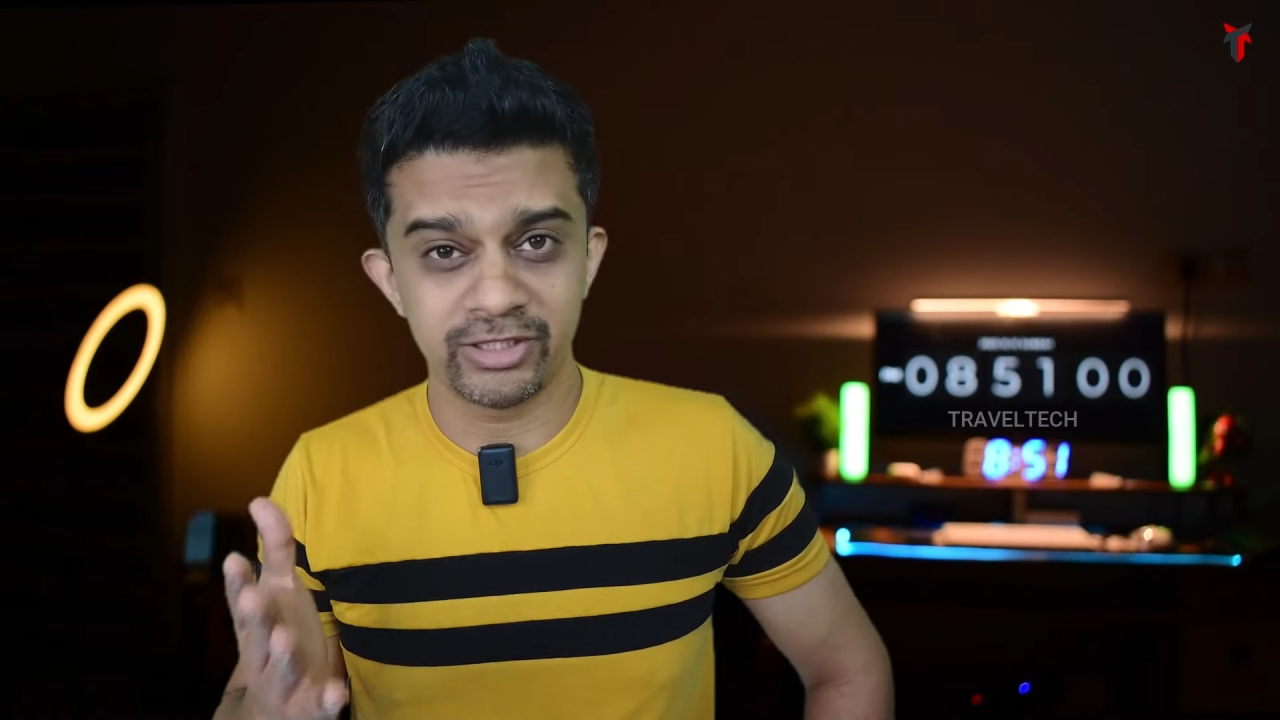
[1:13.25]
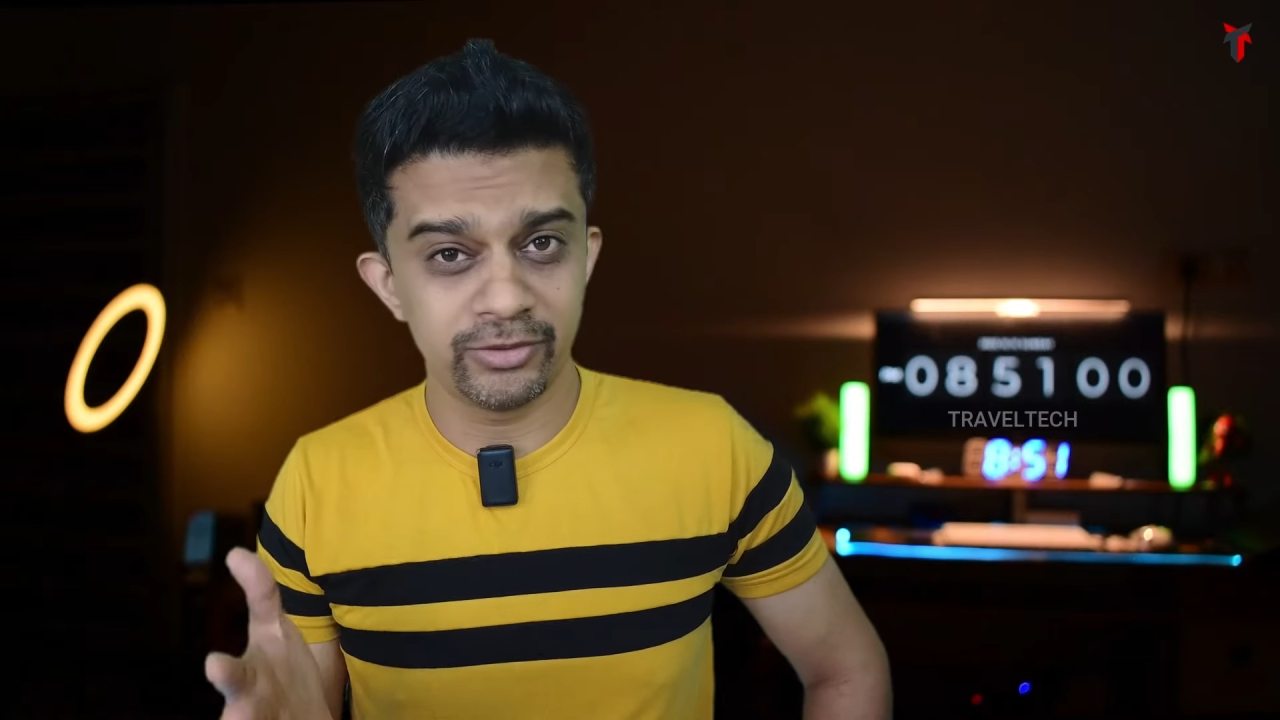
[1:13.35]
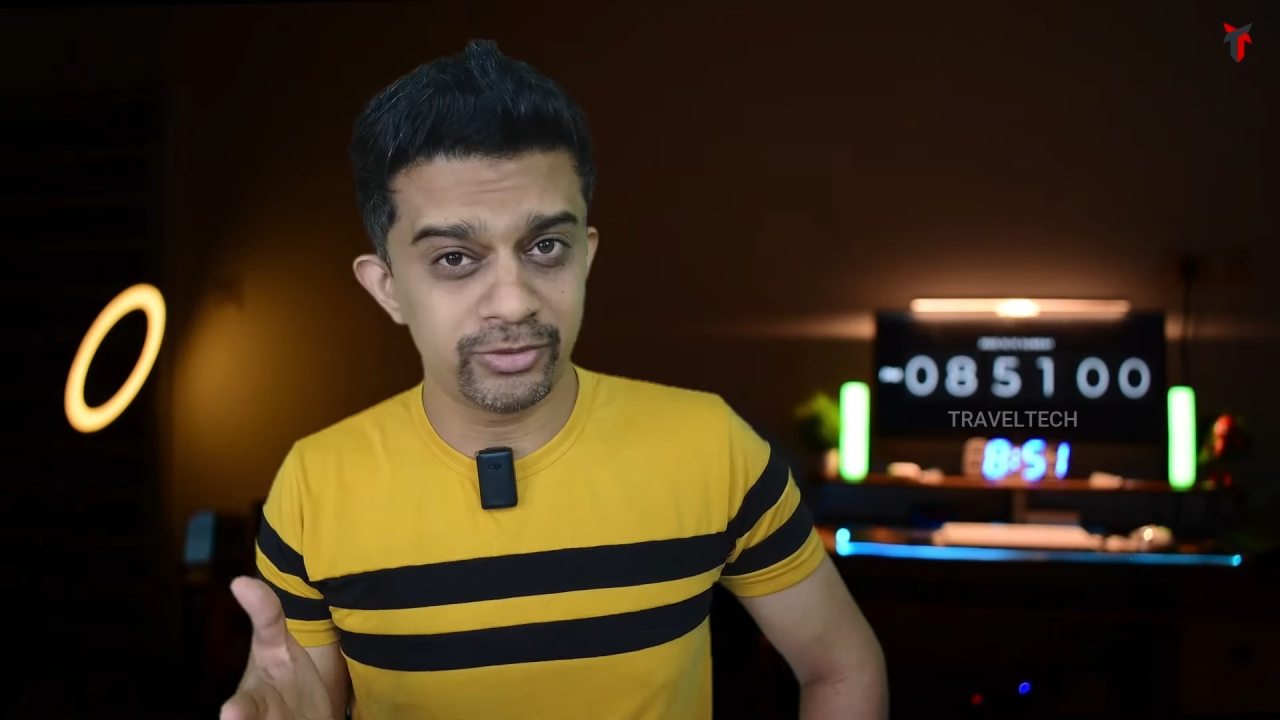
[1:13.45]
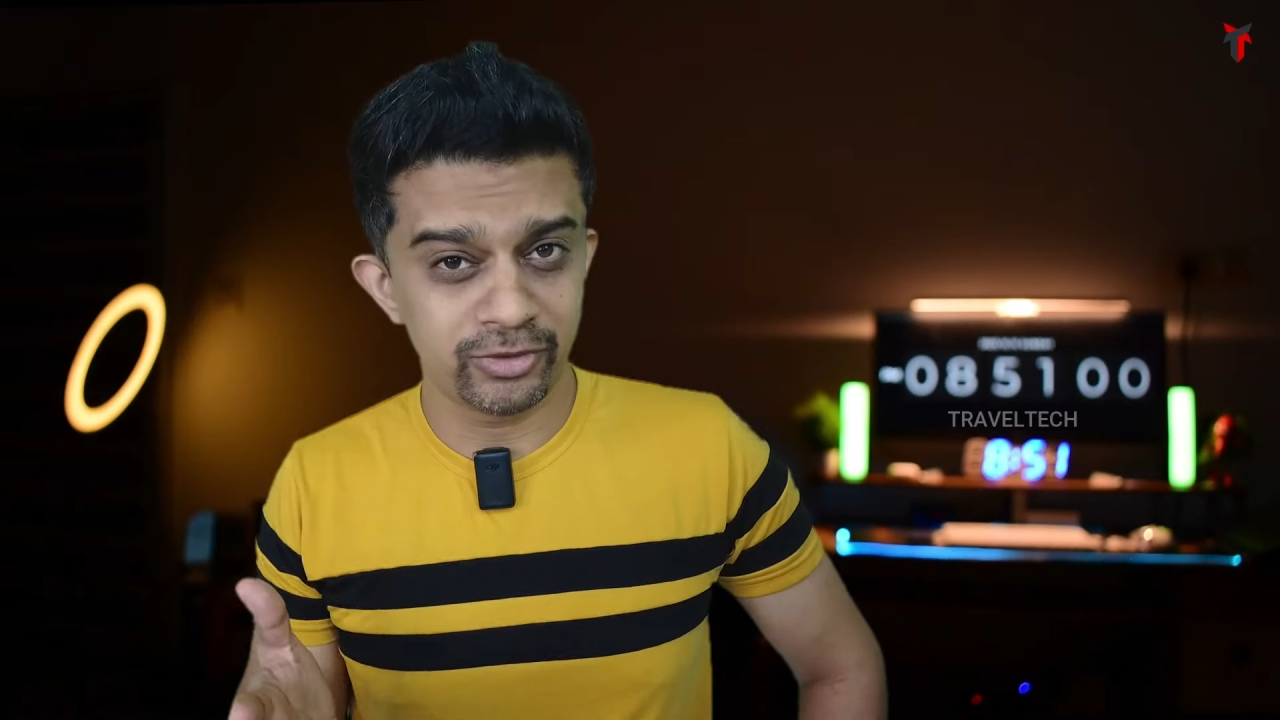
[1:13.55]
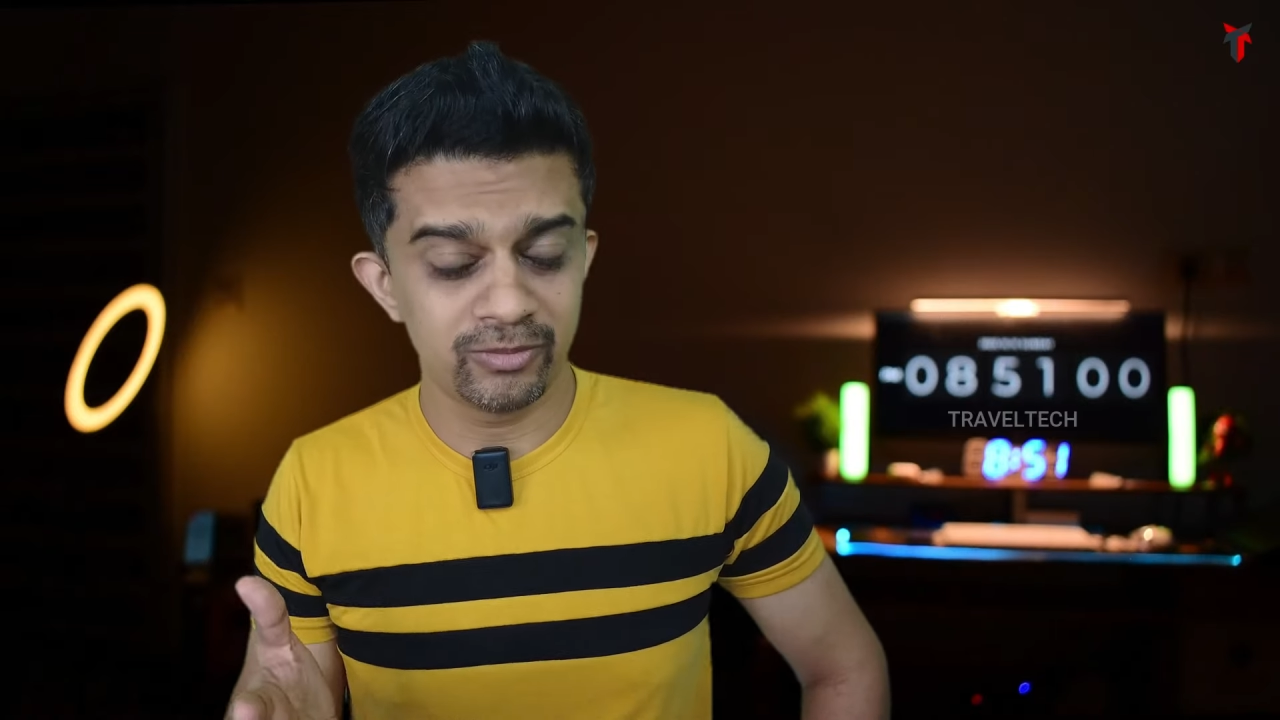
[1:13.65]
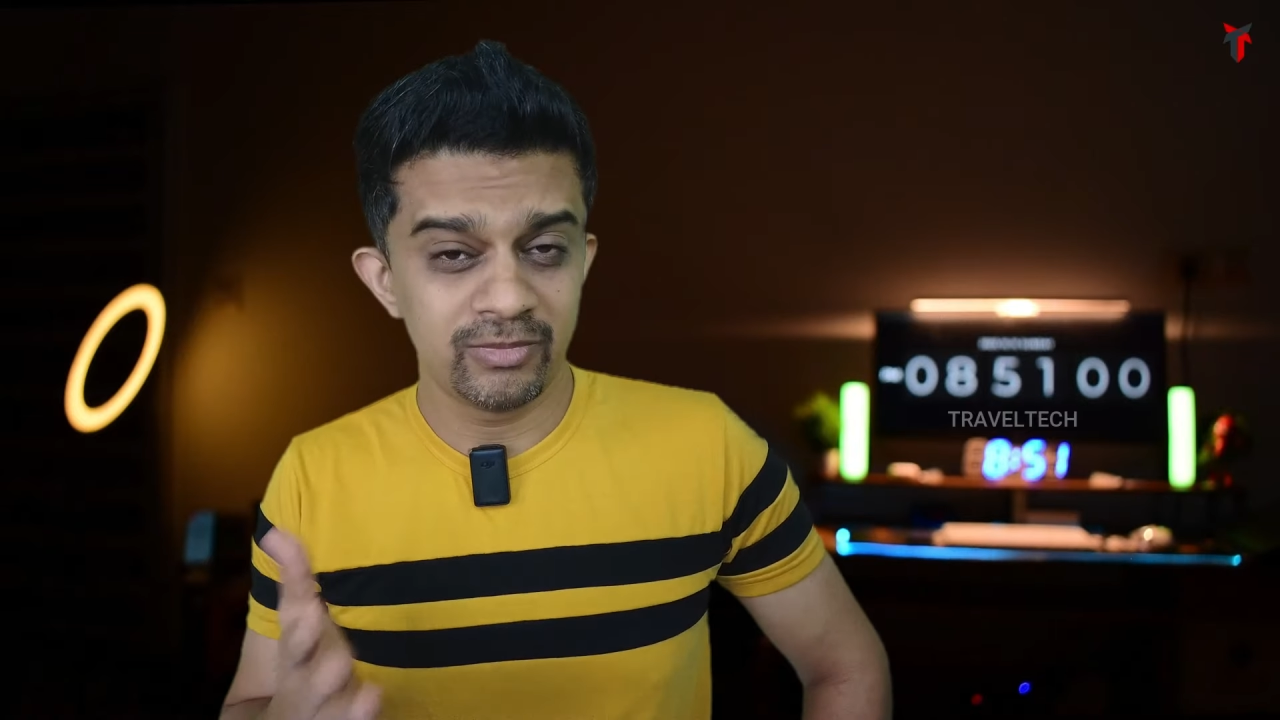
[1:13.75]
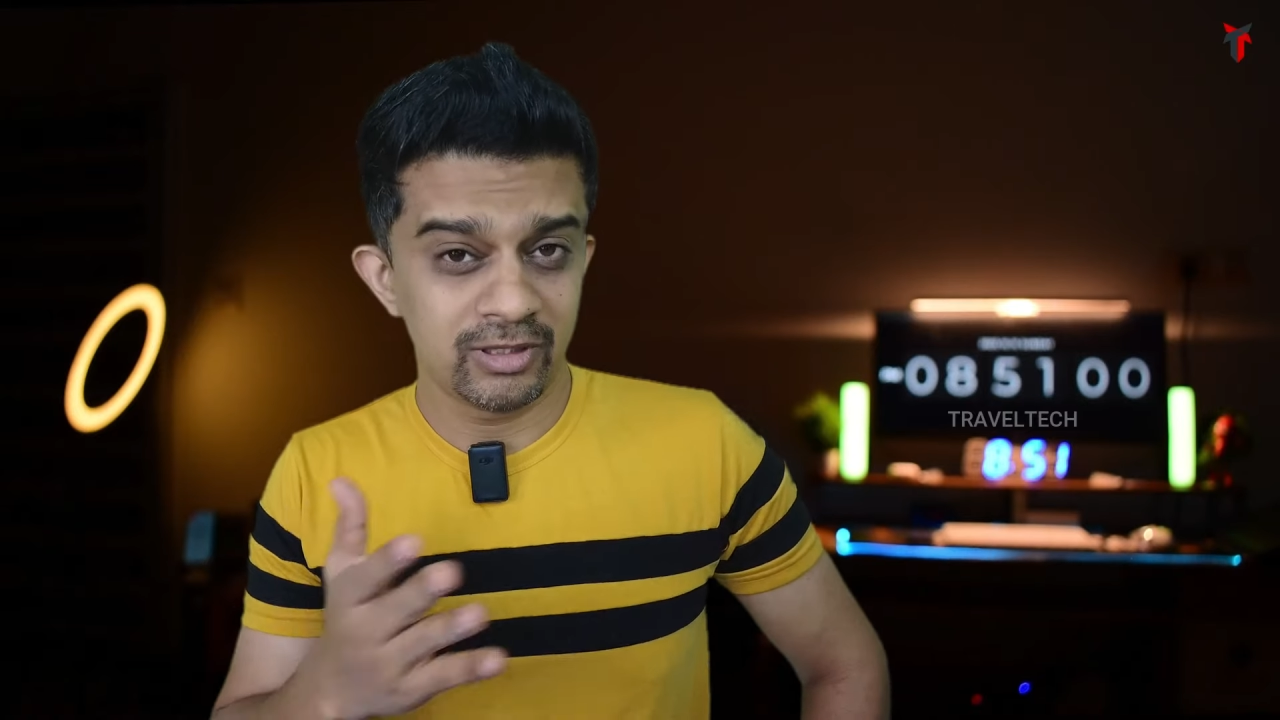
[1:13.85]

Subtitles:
YouTube,